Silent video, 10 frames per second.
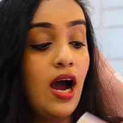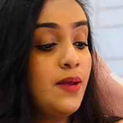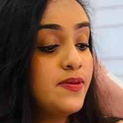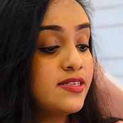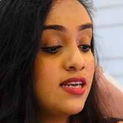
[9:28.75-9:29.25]
I
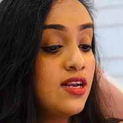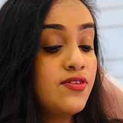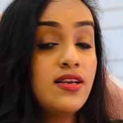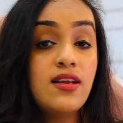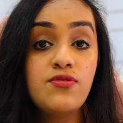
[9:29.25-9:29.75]
personally
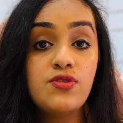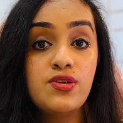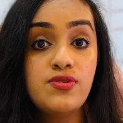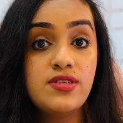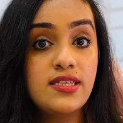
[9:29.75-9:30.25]
will love to
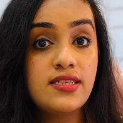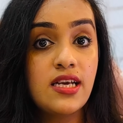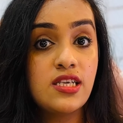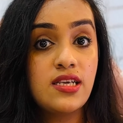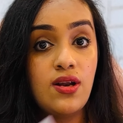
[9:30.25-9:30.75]
use this
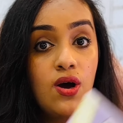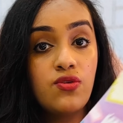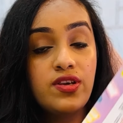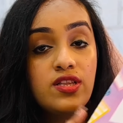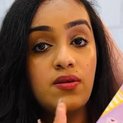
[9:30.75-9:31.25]
section along
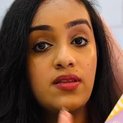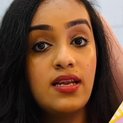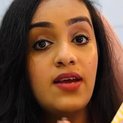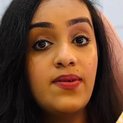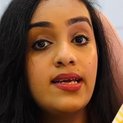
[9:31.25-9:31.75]
with the
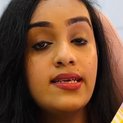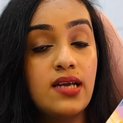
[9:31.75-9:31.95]
level it